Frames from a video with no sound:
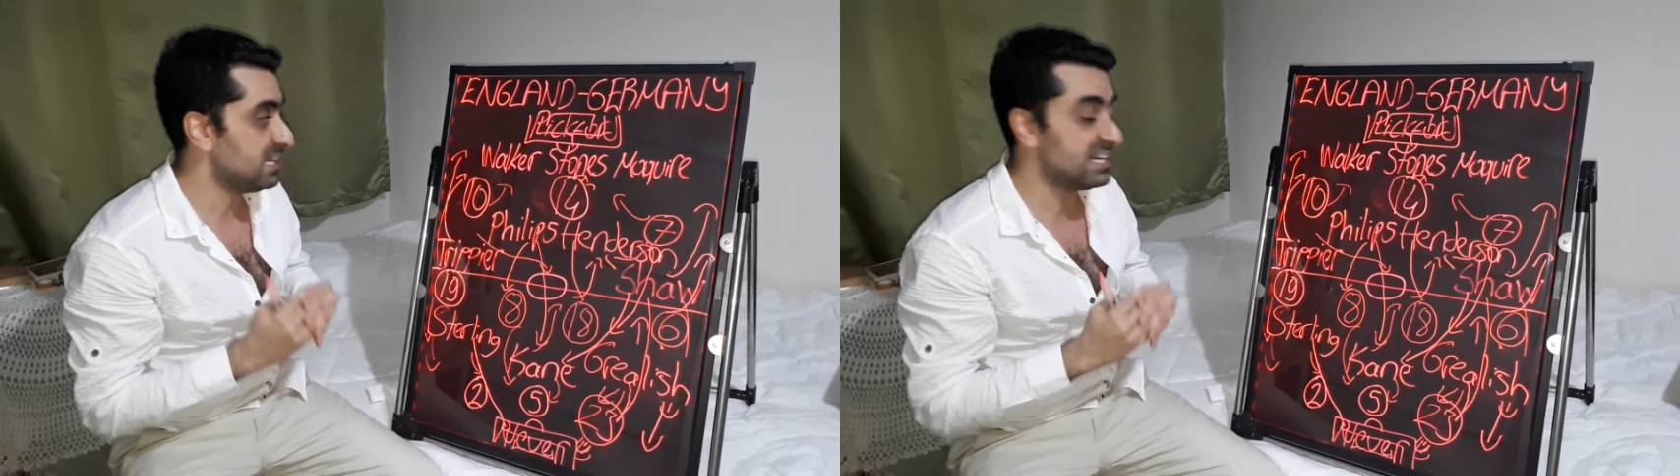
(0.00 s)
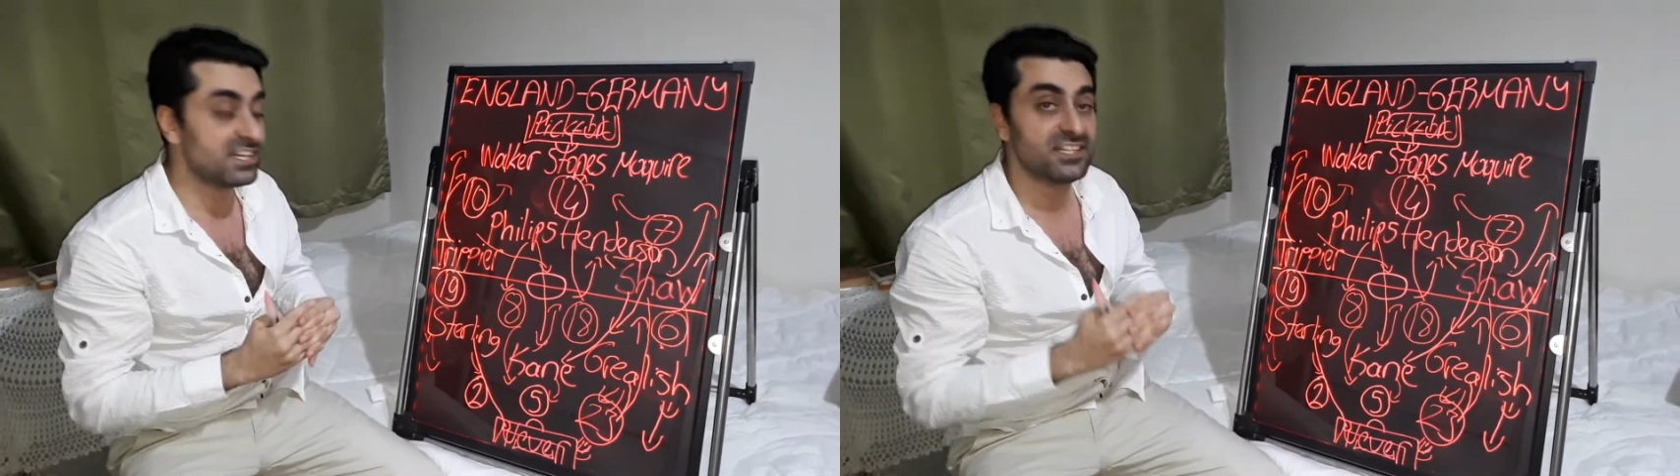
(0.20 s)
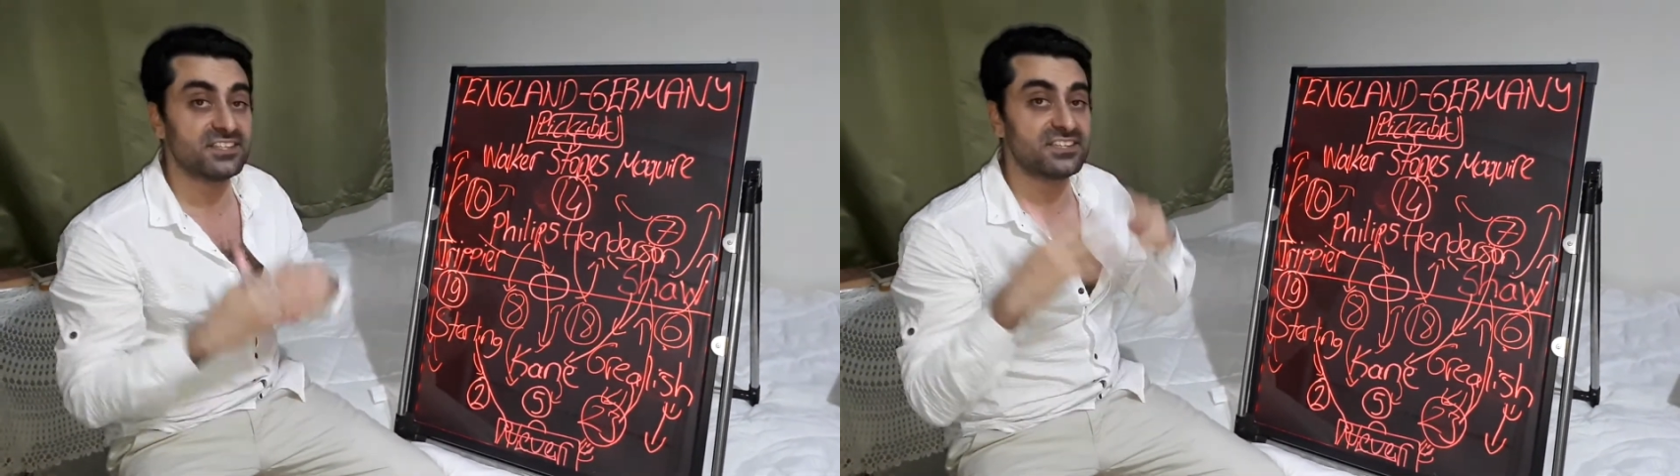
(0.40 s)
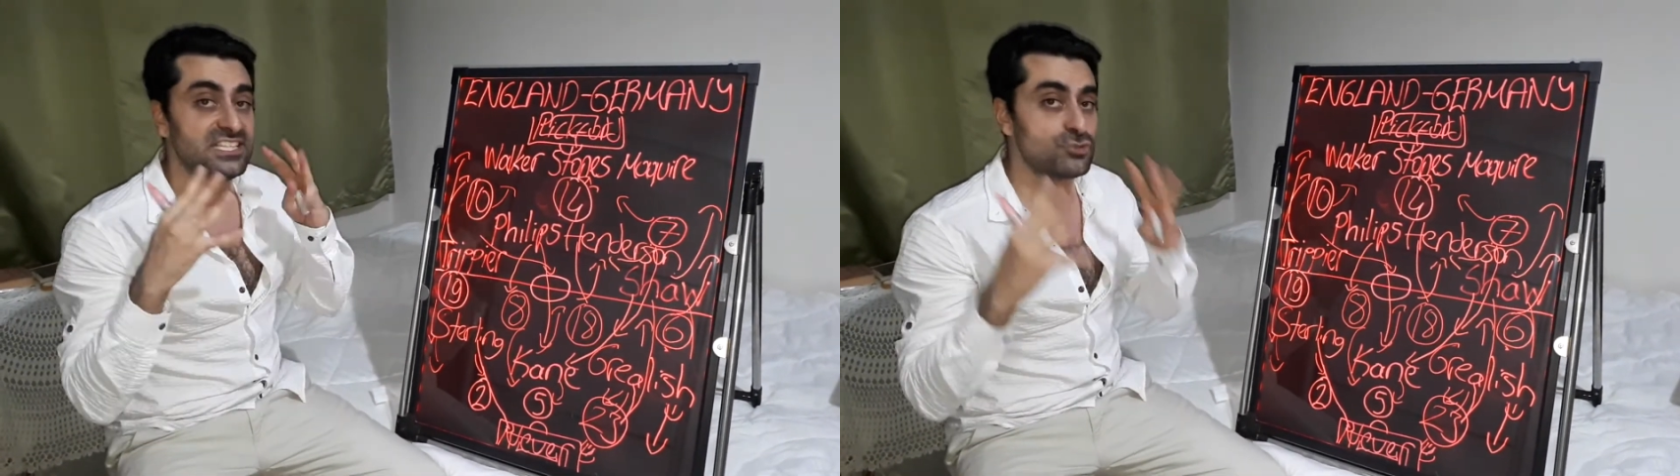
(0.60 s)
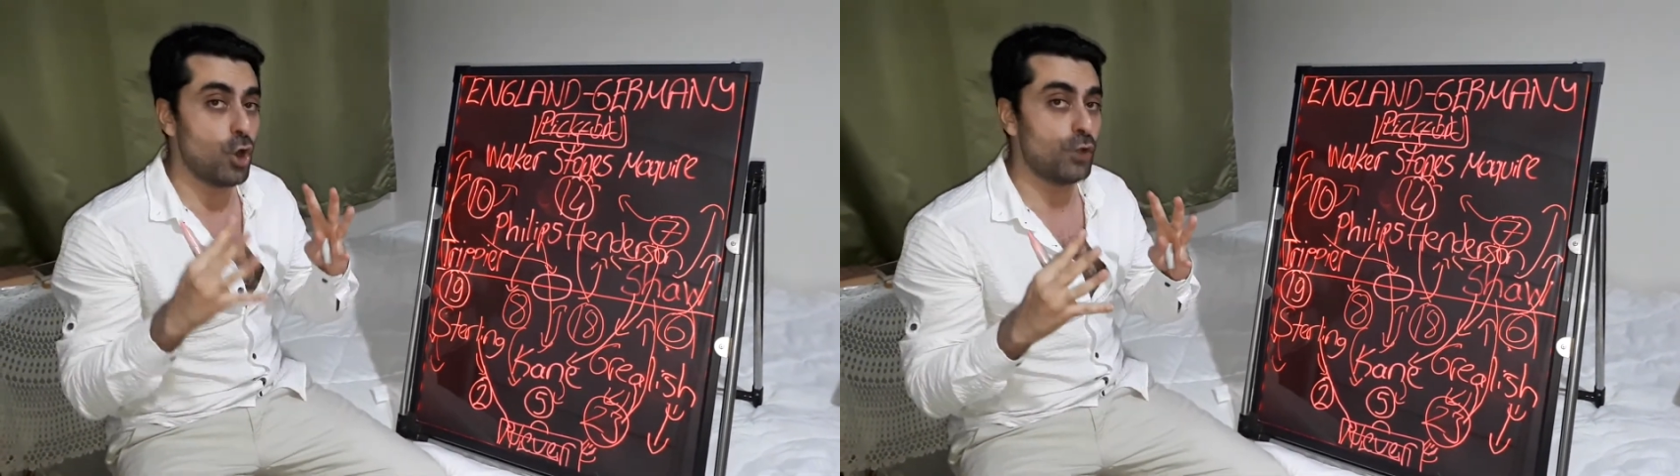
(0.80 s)
England
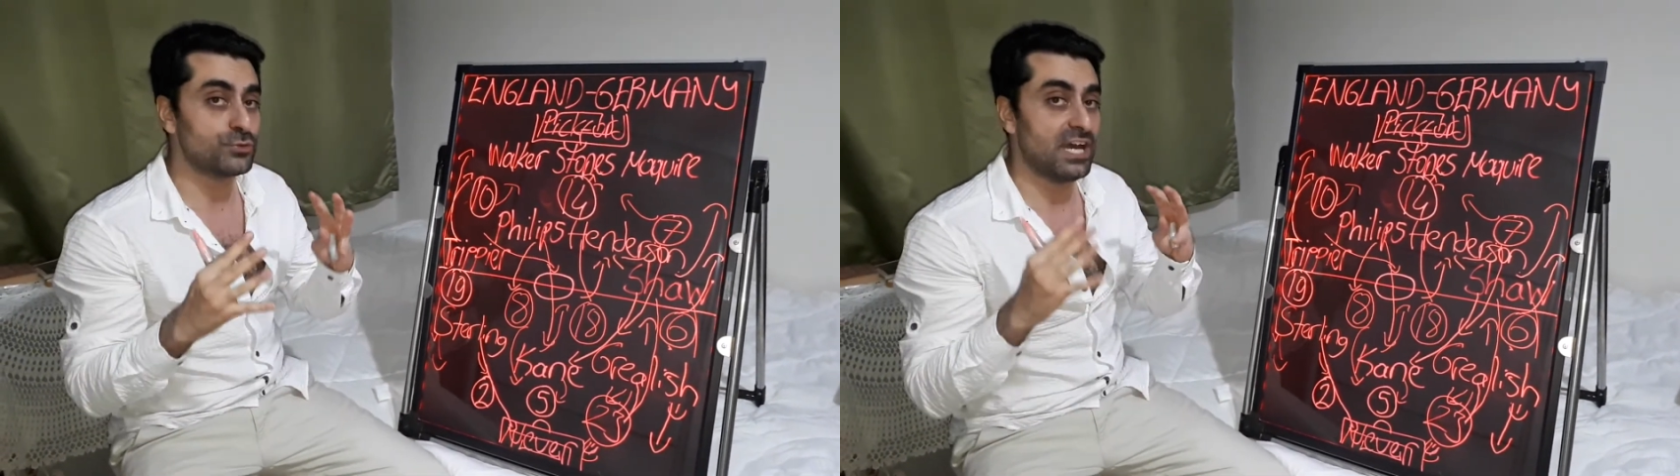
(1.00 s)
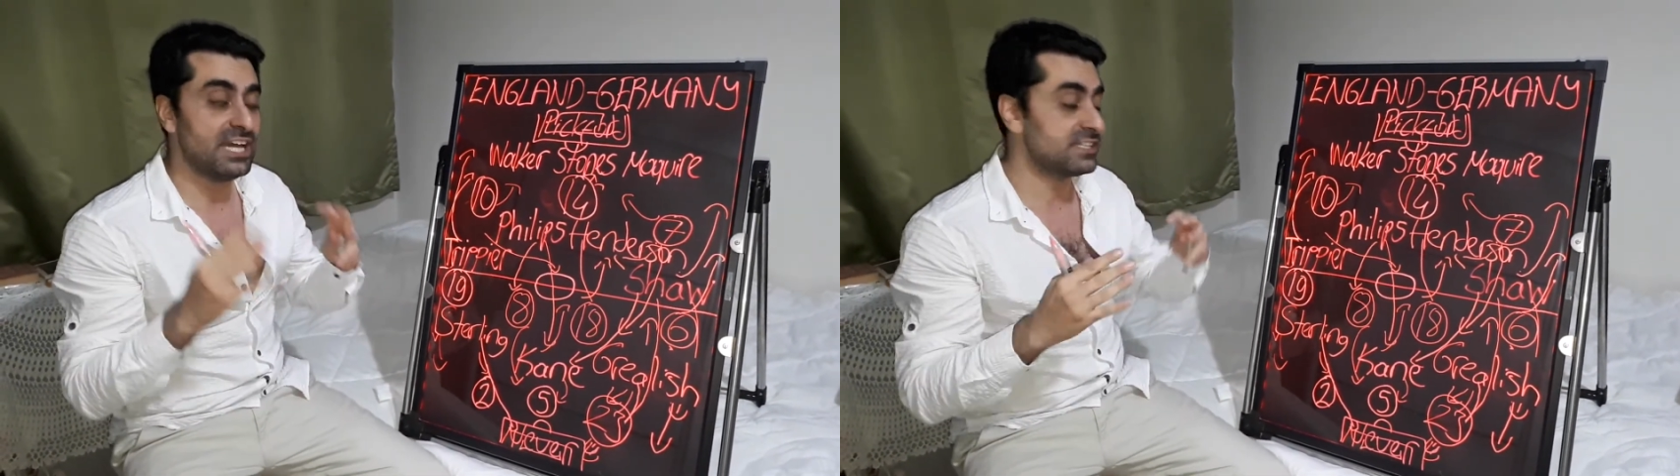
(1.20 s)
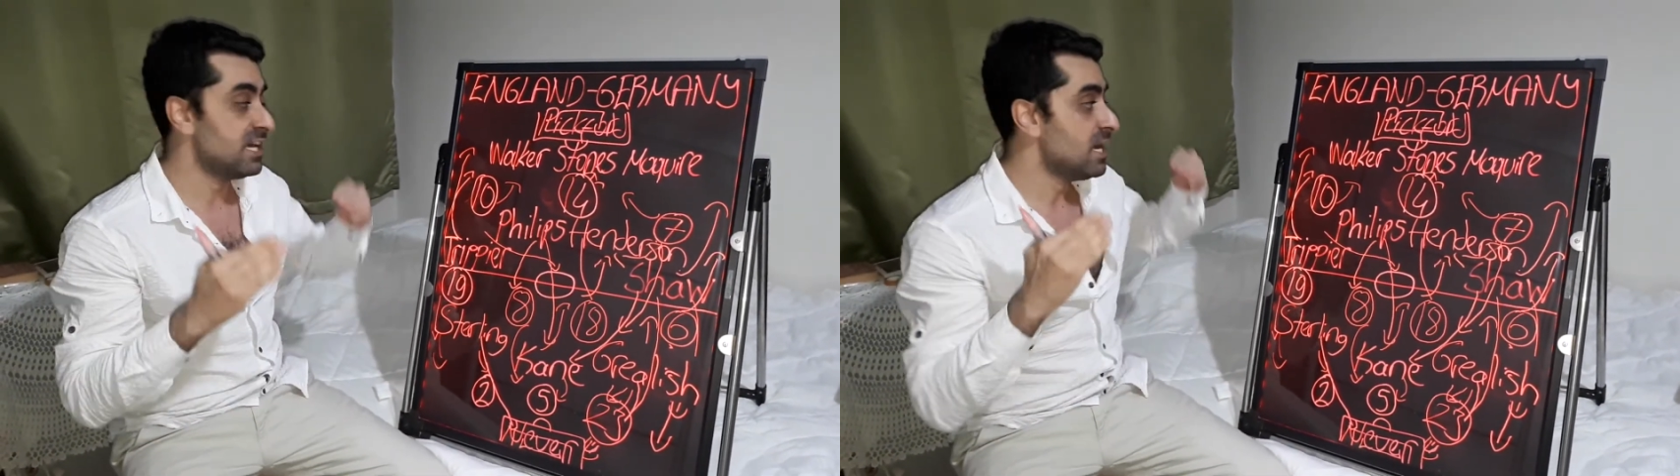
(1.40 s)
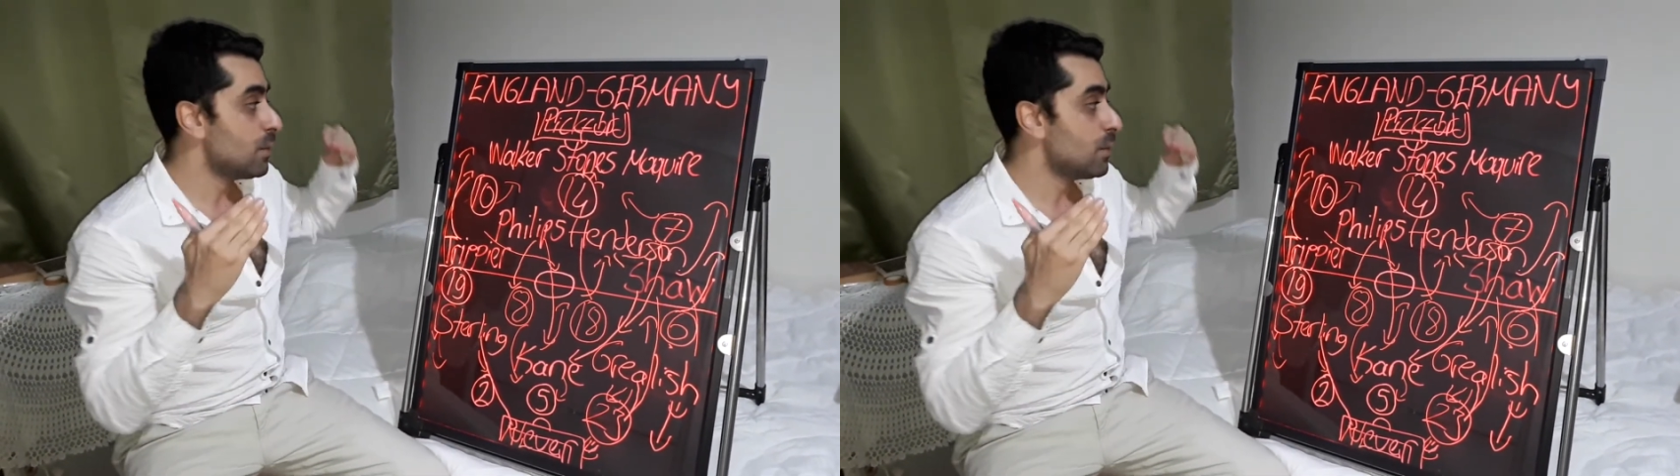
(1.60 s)
deserved and